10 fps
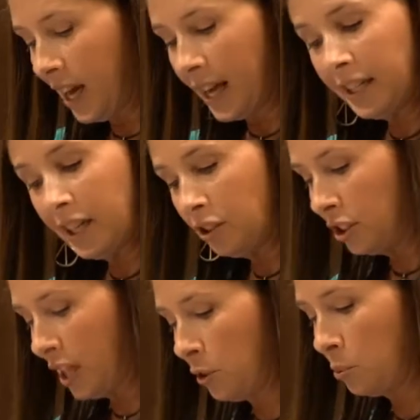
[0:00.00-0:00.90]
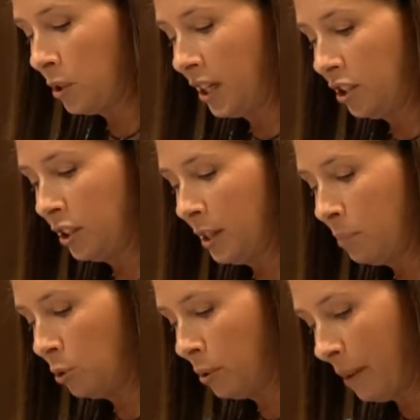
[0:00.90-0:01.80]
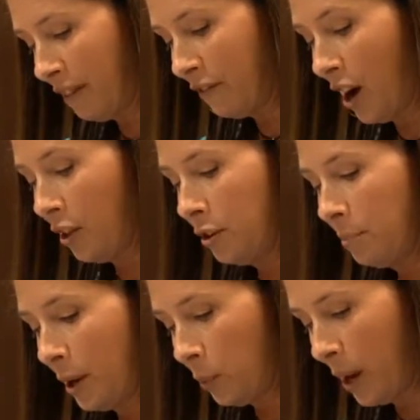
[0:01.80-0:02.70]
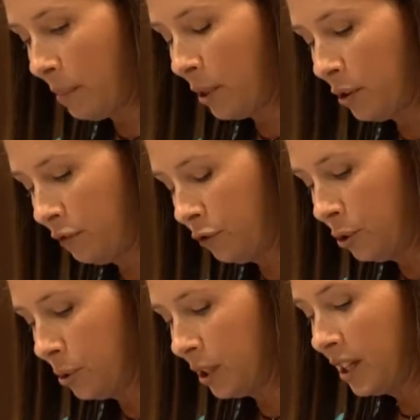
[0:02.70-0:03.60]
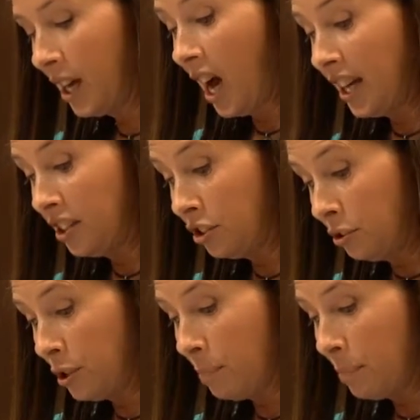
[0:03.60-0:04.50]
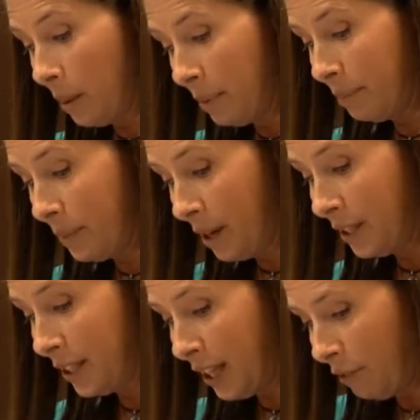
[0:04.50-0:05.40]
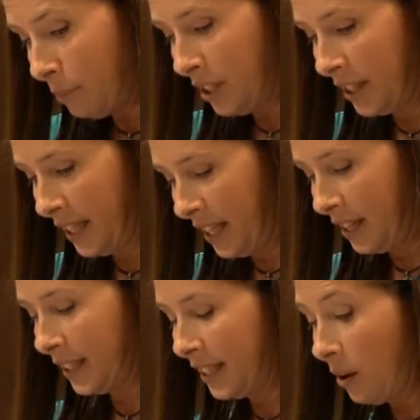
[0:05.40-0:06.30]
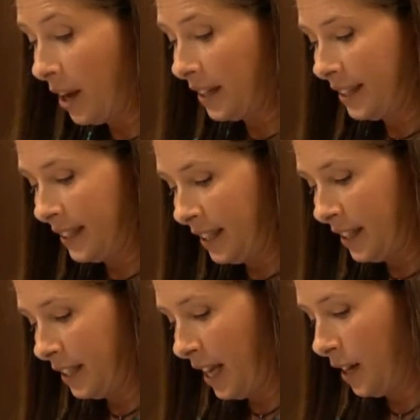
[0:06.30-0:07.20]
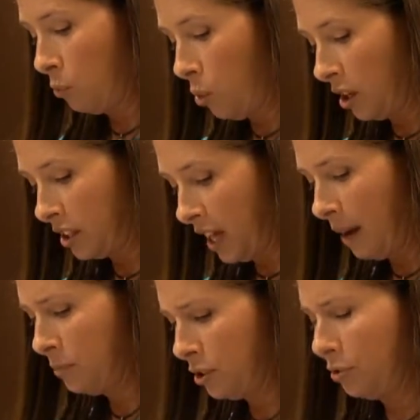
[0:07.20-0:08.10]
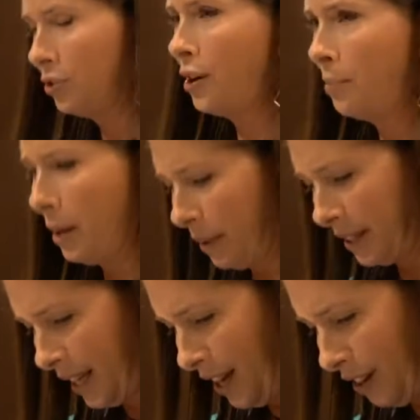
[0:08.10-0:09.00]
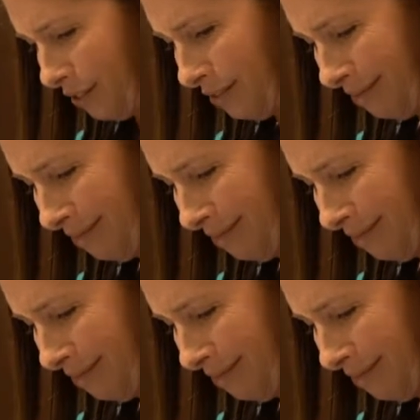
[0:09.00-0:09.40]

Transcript: I didn't understand the relationship between my father, my grandmother, and food. I just knew that Bubby Mary stuffed me to the gills, and now I had to sit in the den and watch Tom Jones all by myself.